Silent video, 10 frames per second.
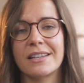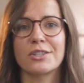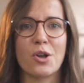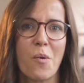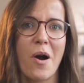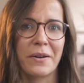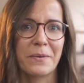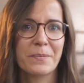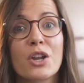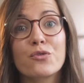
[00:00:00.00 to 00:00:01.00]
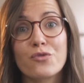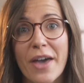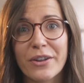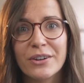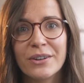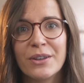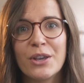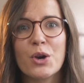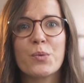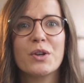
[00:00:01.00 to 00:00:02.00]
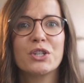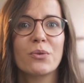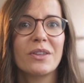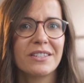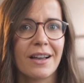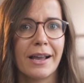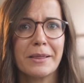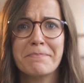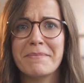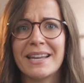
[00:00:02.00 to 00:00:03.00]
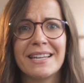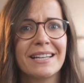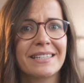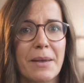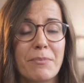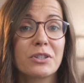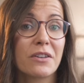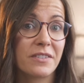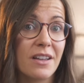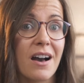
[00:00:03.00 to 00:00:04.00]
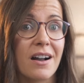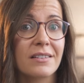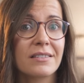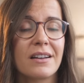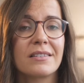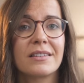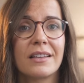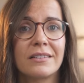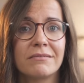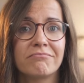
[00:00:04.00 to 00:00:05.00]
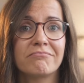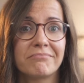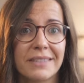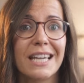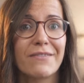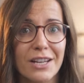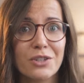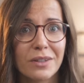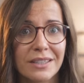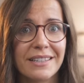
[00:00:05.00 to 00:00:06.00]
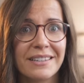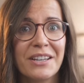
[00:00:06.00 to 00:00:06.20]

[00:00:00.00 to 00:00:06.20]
and so on. Rather, we show the child many examples of dogs until, eventually,